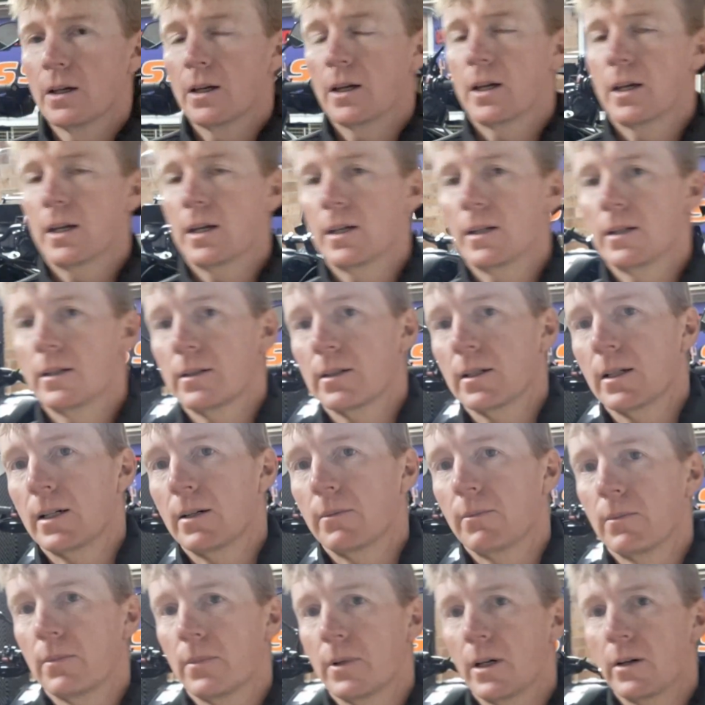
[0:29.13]
And
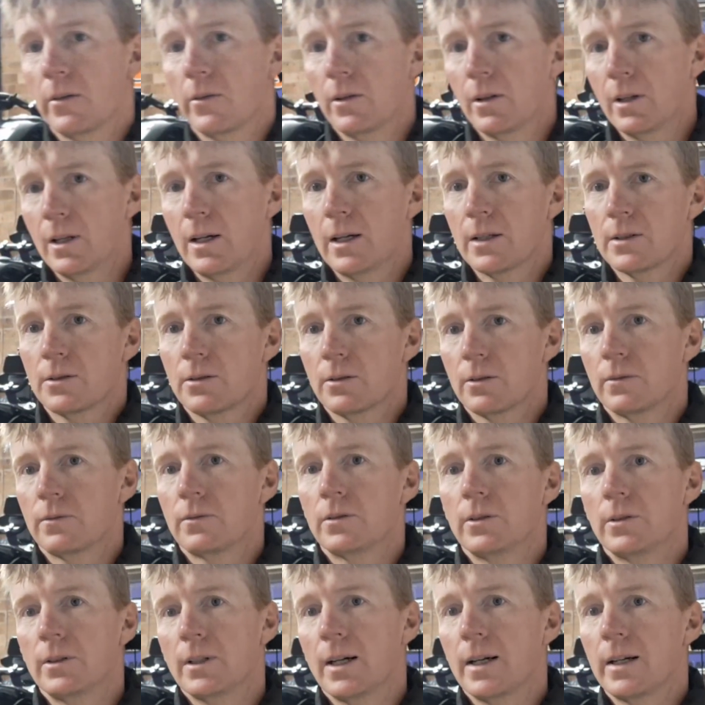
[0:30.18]
over the last sort of
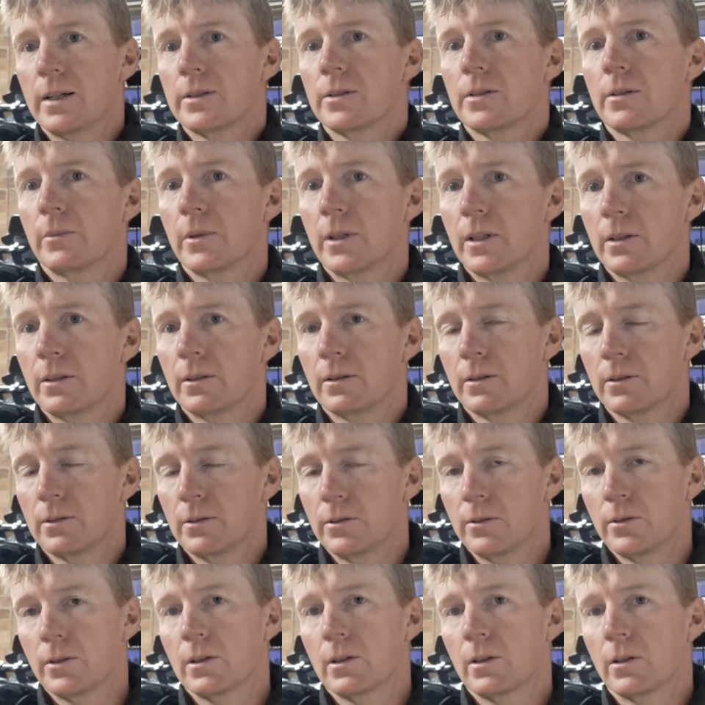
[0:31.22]
few days, I've been
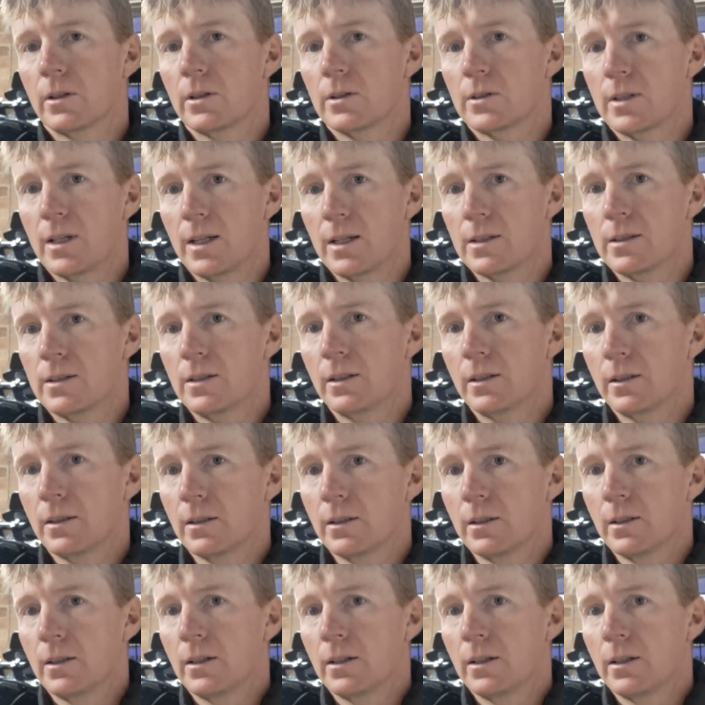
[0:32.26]
doing a lot of testing